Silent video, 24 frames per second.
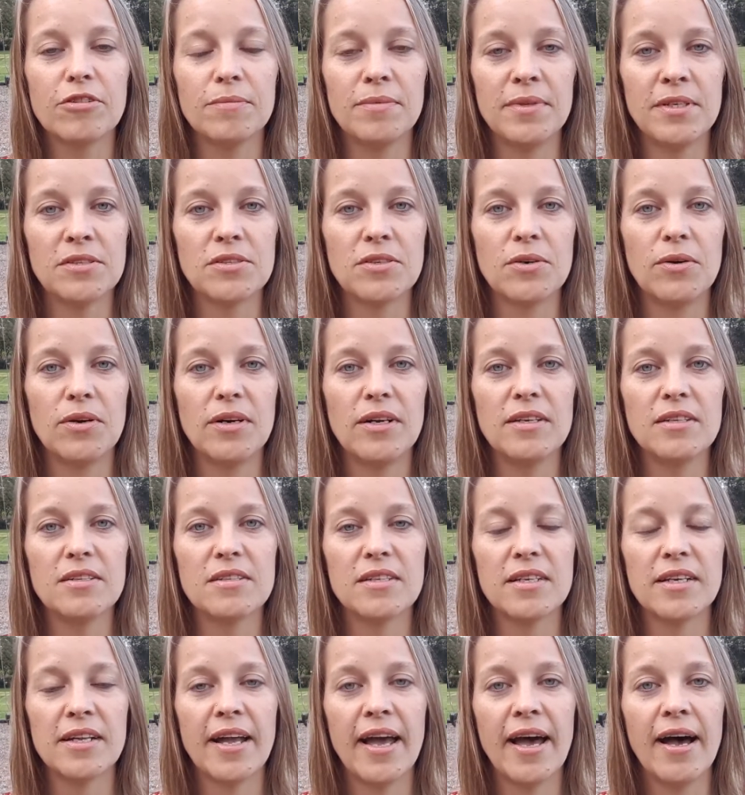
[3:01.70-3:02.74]
from these
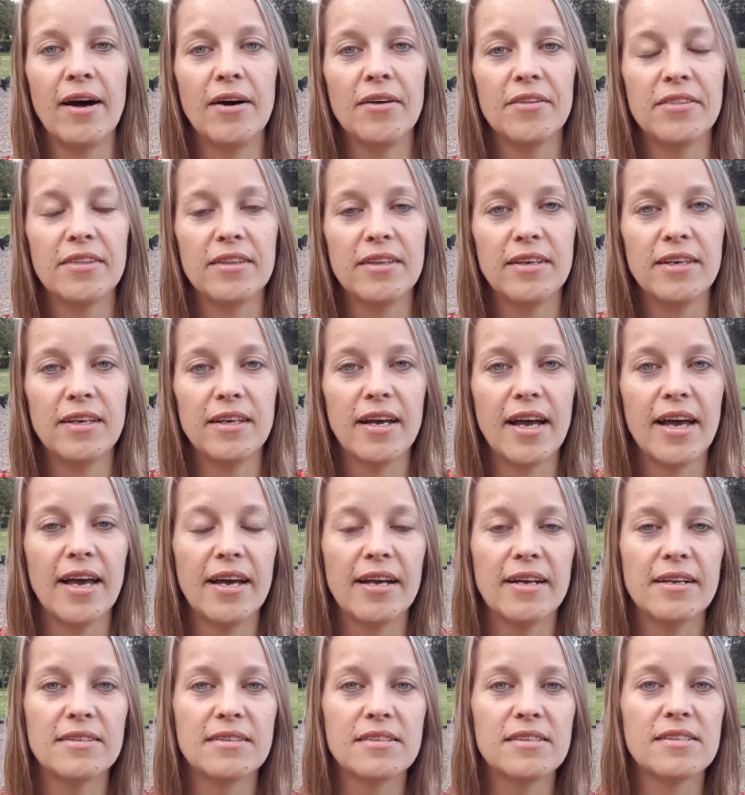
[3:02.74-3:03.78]
cords in a healthy
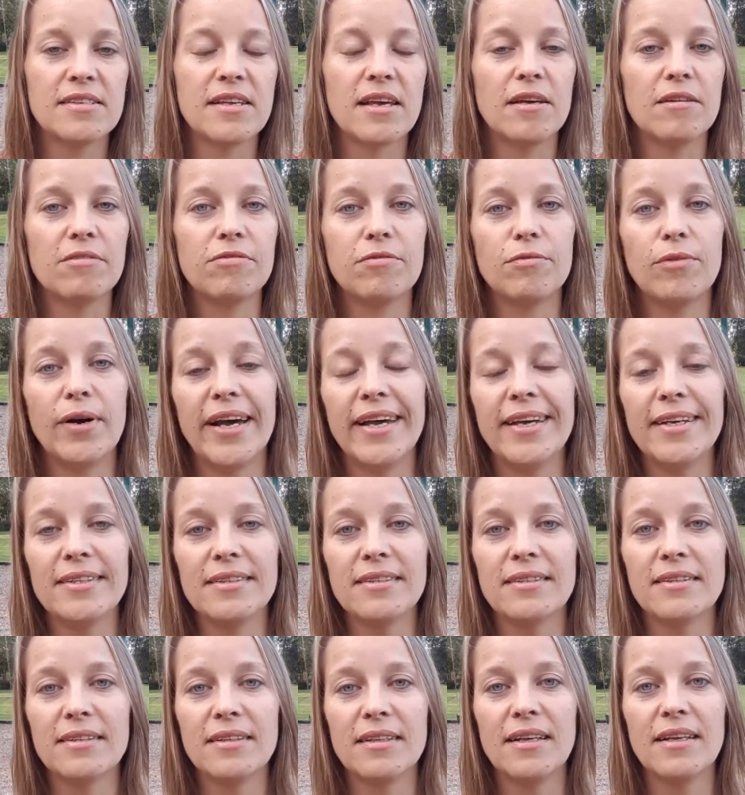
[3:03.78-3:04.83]
and safe way.
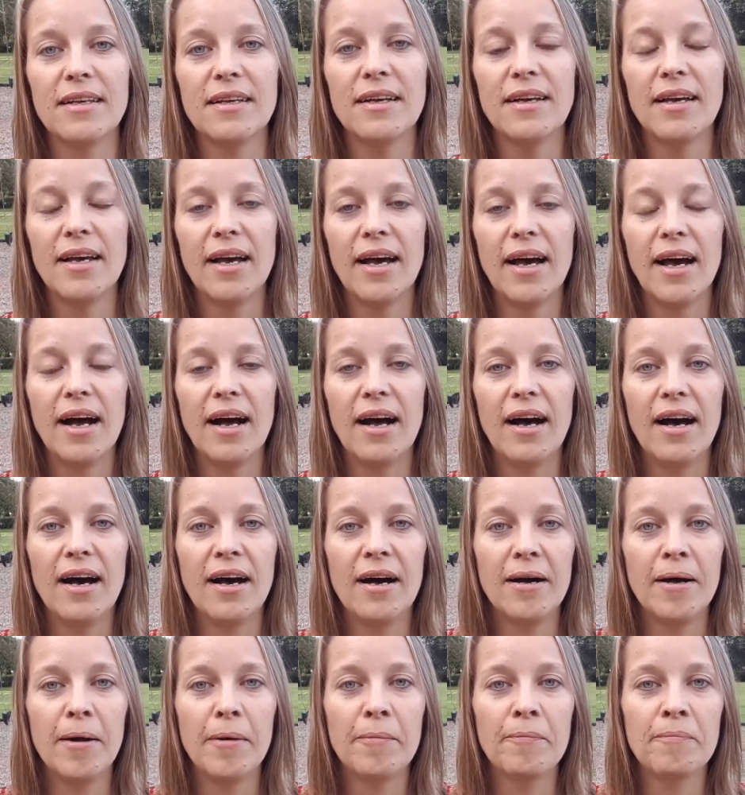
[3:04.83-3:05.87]

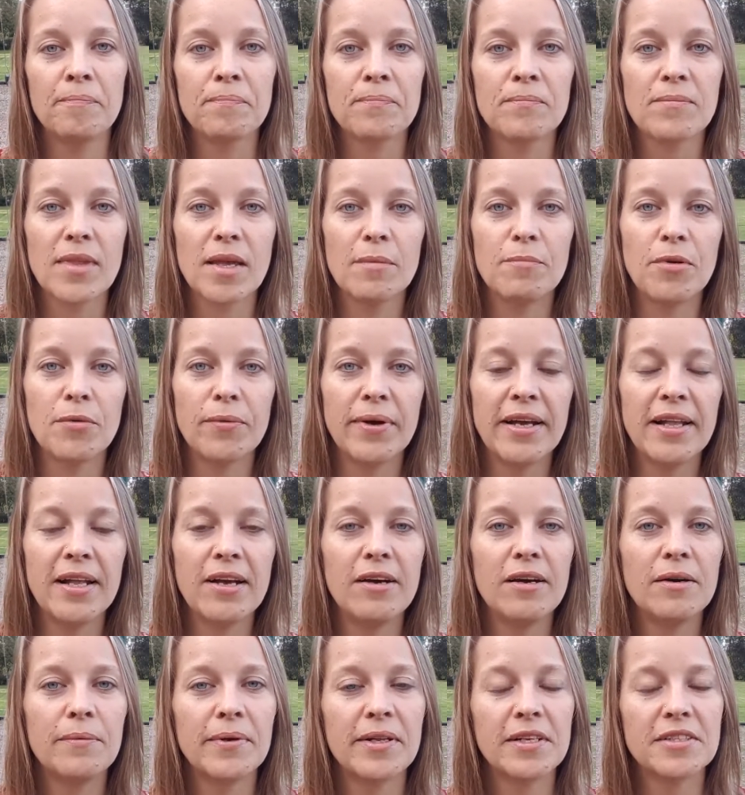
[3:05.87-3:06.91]
But right
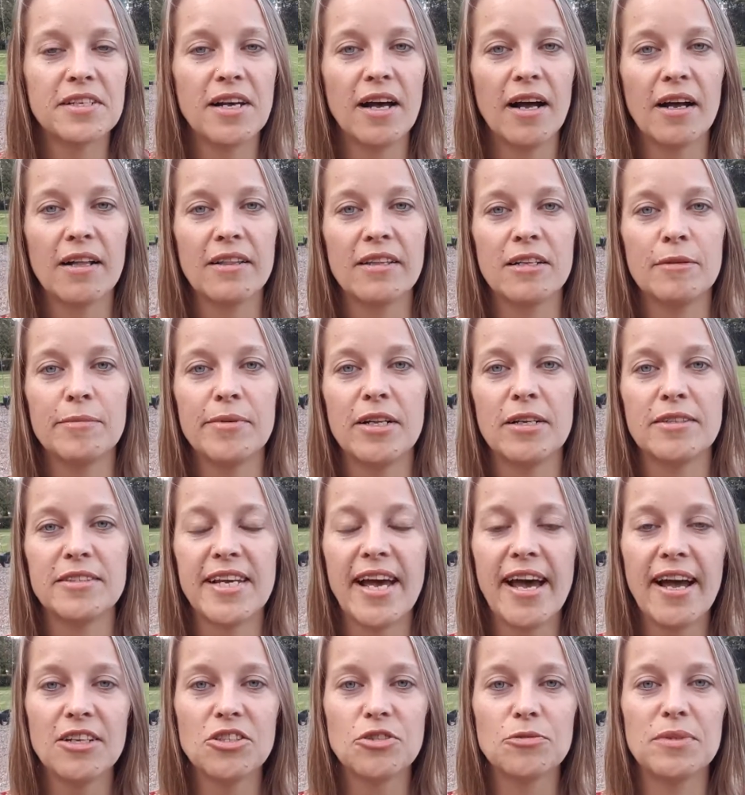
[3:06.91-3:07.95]
now I want to talk a little bit
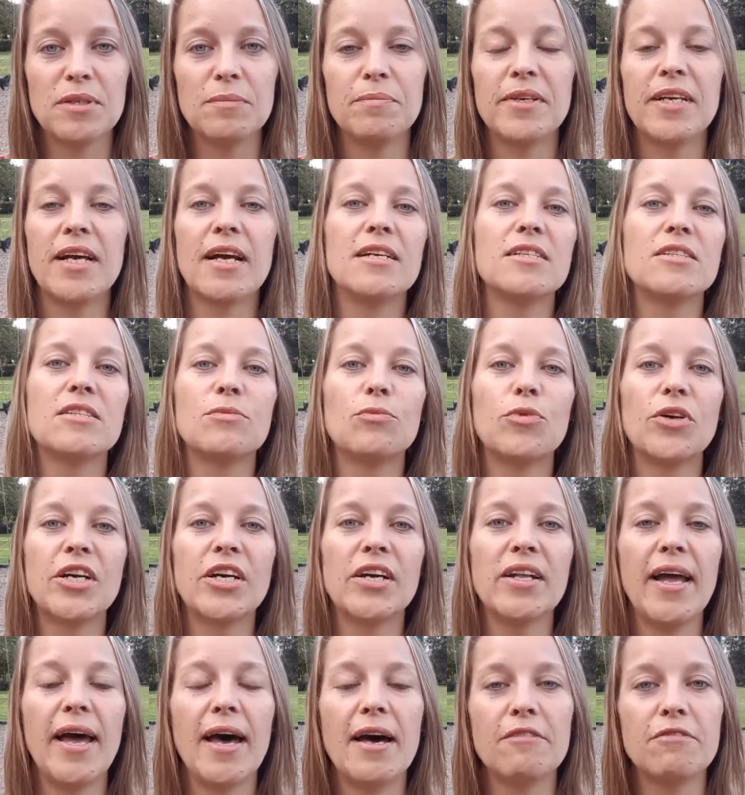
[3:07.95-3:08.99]
attachment, because we're
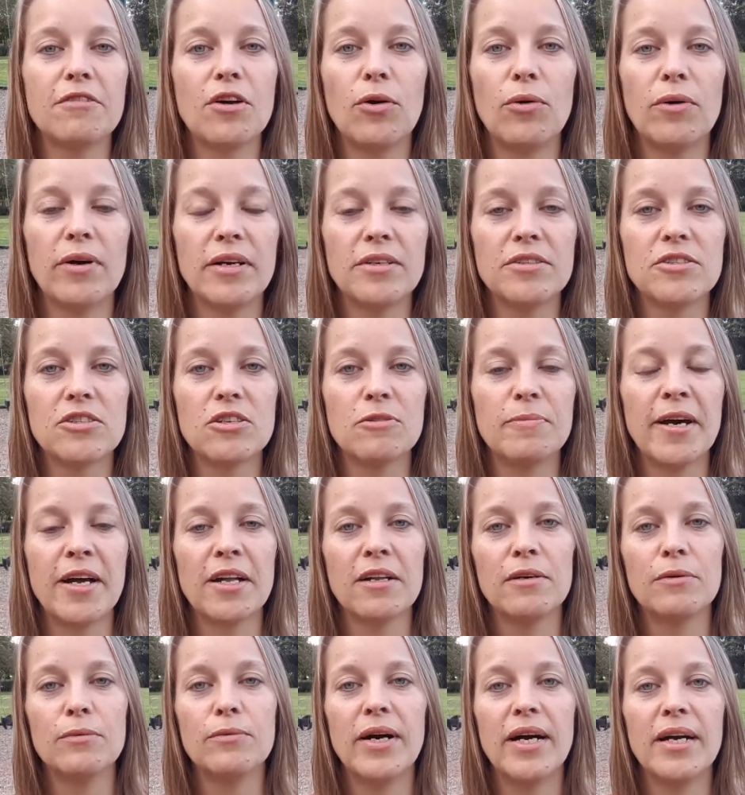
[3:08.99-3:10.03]
going to have cords no
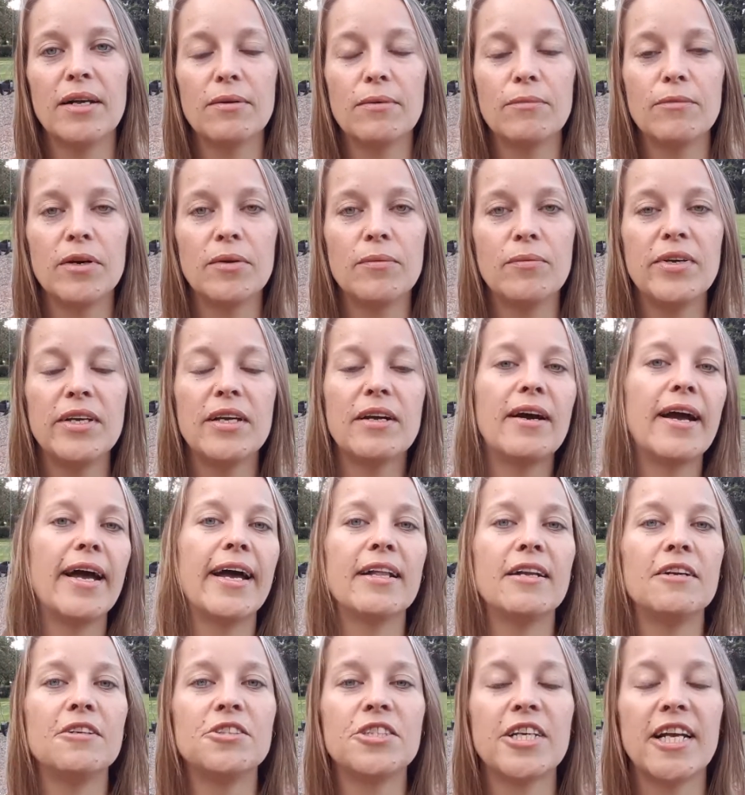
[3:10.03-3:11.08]
matter what. When we are
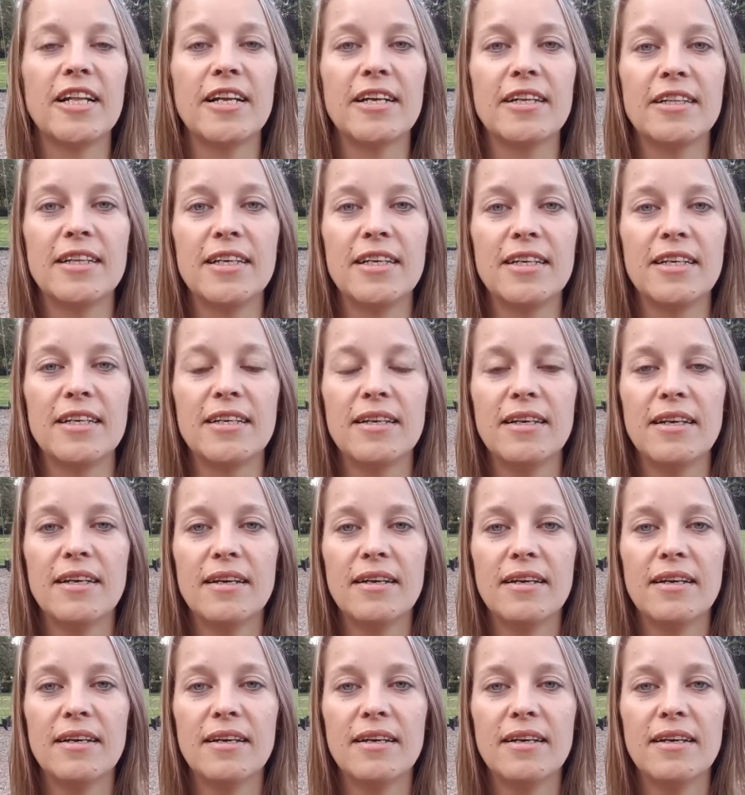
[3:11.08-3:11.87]
energetically